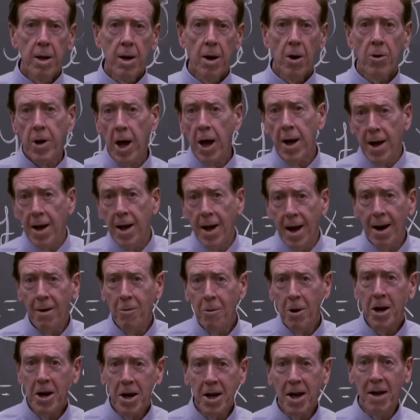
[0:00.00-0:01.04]
Okay, I
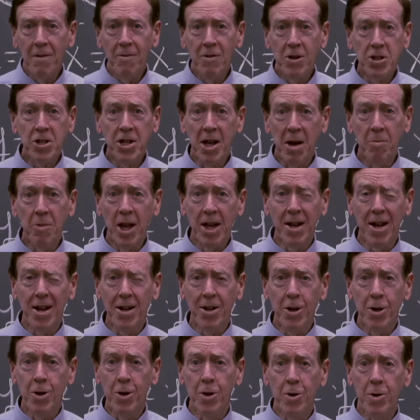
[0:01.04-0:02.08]
want to give you something to
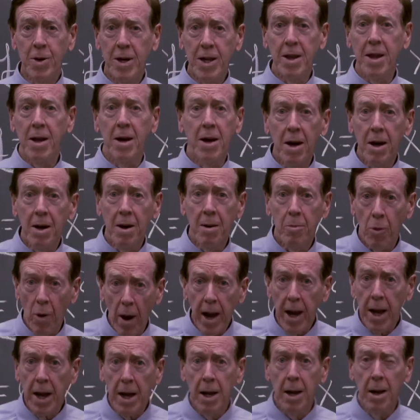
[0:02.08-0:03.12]
do in the
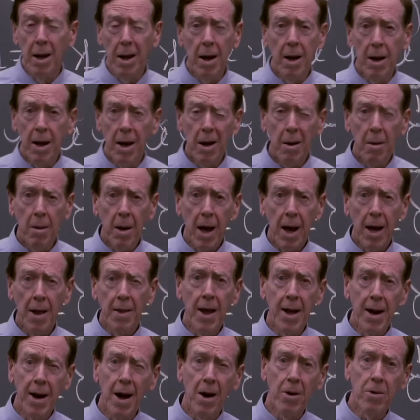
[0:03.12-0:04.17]
break, and
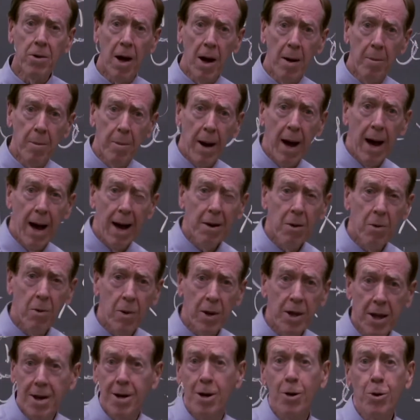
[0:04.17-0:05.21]
then I'll come back
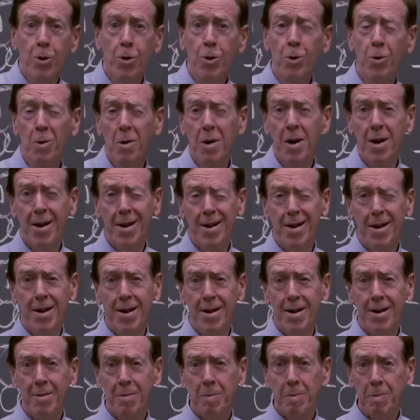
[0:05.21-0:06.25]
with a new
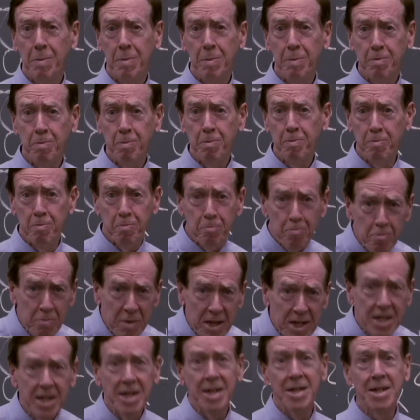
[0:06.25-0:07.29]

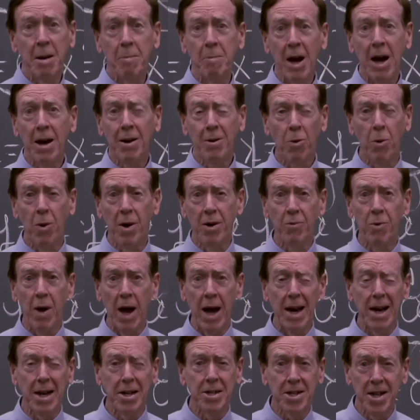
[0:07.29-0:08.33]
business about
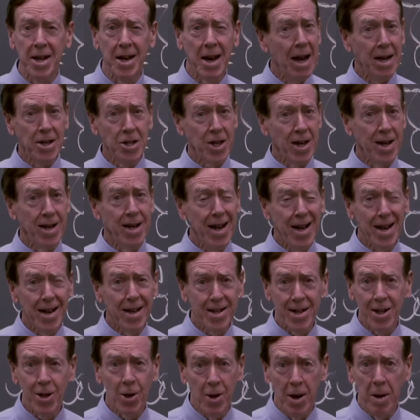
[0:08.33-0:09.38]
quadratics, and actually
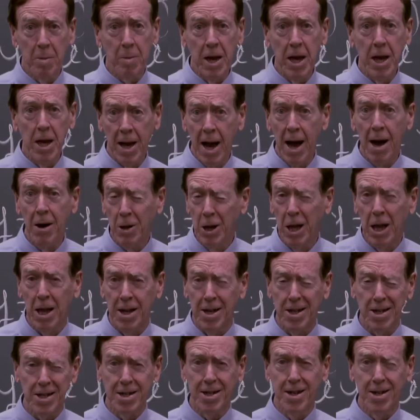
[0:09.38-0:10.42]
it's going to be
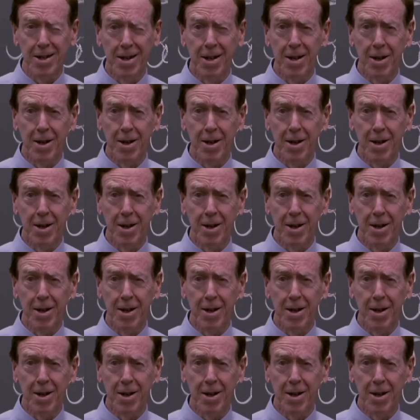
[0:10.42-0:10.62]
calculus.